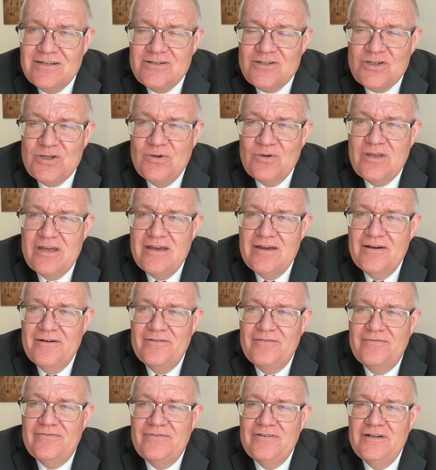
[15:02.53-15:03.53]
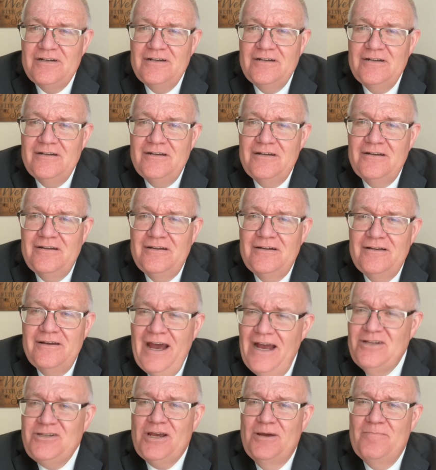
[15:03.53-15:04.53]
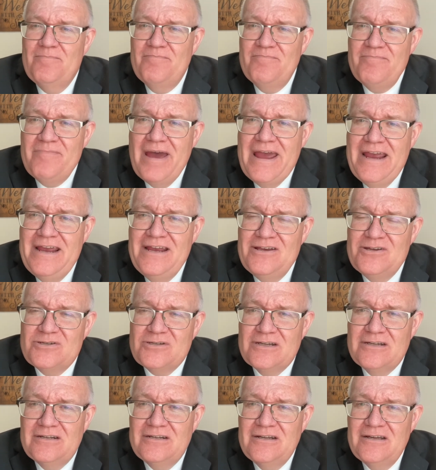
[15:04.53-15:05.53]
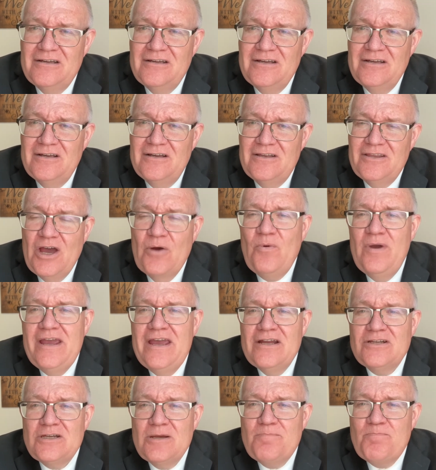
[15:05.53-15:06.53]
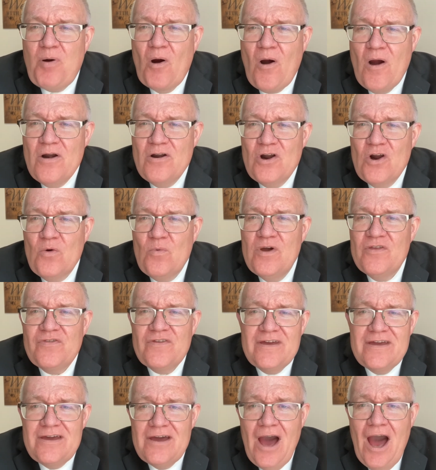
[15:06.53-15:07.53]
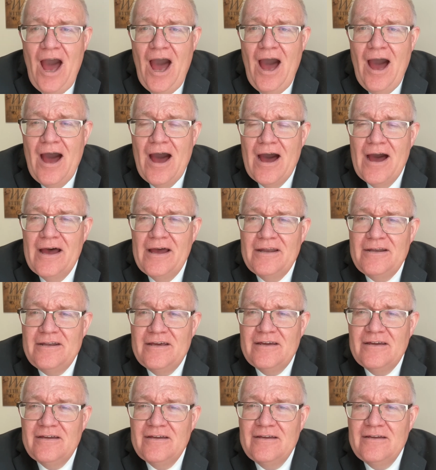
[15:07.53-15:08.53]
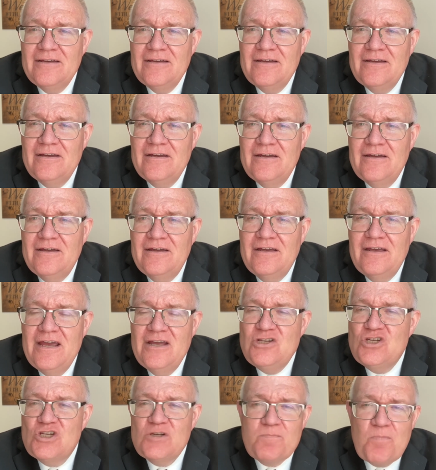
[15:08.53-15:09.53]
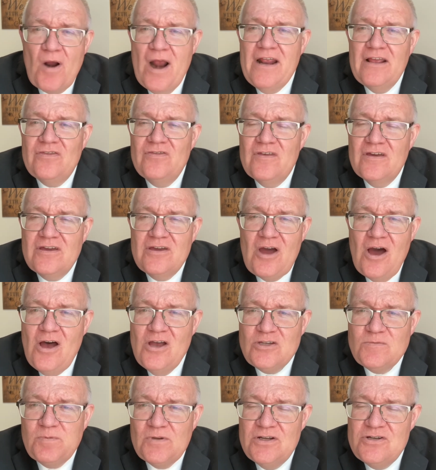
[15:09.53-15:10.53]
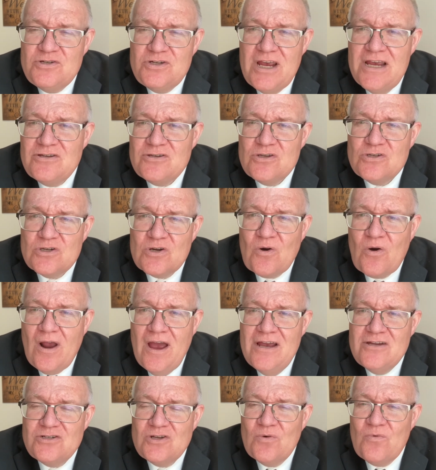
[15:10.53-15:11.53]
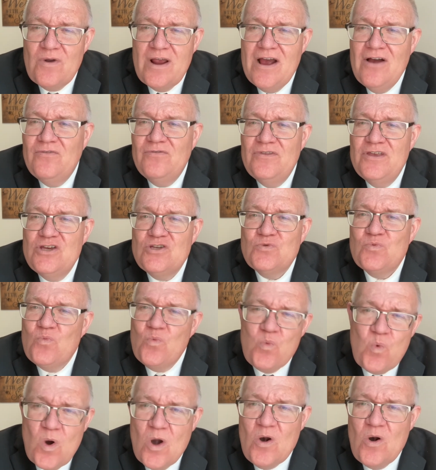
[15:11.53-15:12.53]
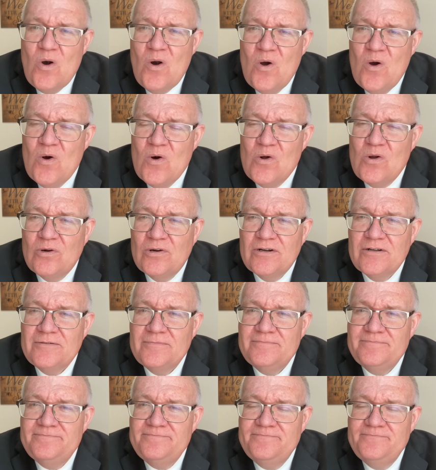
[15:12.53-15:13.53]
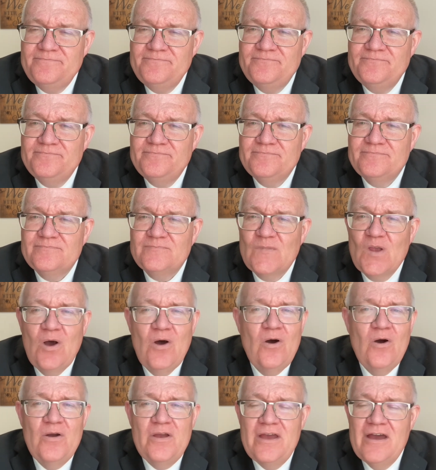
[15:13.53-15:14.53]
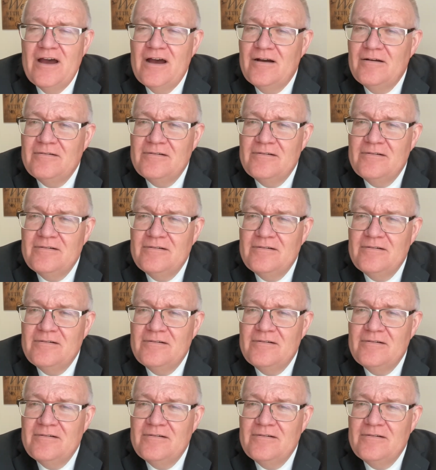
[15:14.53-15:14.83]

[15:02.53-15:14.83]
to give. That's amazing that we get to partner with God in spreading the gospel of Jesus Christ around this world. Oh, yeah.